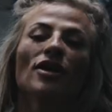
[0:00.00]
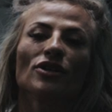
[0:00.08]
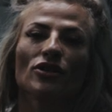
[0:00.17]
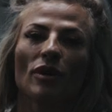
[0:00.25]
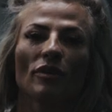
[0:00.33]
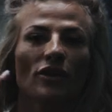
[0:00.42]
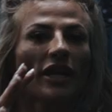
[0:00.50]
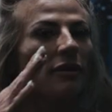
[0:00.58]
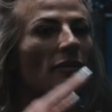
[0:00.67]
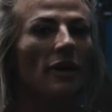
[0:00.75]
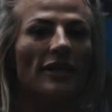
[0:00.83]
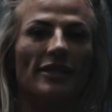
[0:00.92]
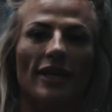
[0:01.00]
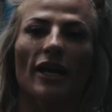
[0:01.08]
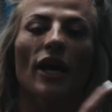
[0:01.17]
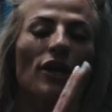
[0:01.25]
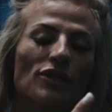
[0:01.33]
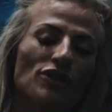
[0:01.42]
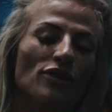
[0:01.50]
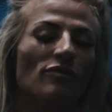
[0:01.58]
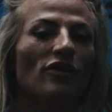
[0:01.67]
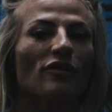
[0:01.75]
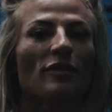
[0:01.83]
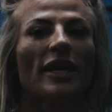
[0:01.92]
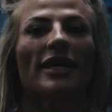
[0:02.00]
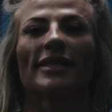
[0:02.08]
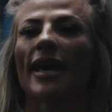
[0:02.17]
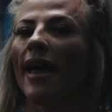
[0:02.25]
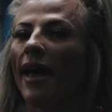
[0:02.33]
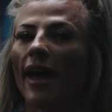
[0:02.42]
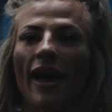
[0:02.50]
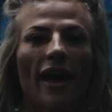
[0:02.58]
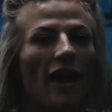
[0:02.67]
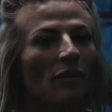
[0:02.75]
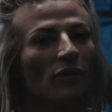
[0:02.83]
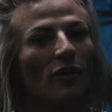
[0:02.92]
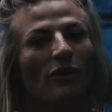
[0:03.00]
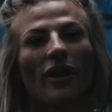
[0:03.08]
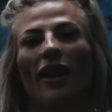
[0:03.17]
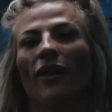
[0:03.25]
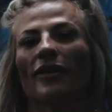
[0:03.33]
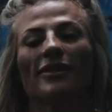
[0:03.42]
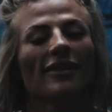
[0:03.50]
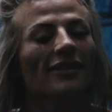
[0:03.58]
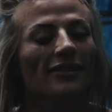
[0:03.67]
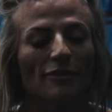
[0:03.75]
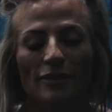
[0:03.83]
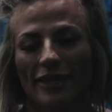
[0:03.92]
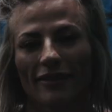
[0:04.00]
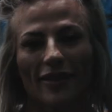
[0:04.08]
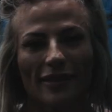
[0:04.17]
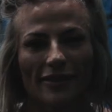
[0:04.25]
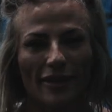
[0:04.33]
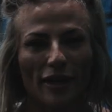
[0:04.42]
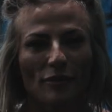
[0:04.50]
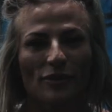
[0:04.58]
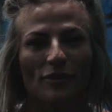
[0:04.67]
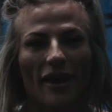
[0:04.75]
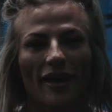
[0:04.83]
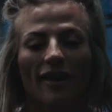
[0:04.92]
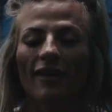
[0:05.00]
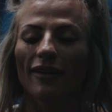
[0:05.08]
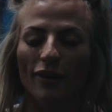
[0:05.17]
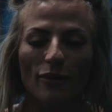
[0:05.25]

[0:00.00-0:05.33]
So I'm gonna keep it basic, 2 movements, ab rollouts, and some decline sit-ups, right?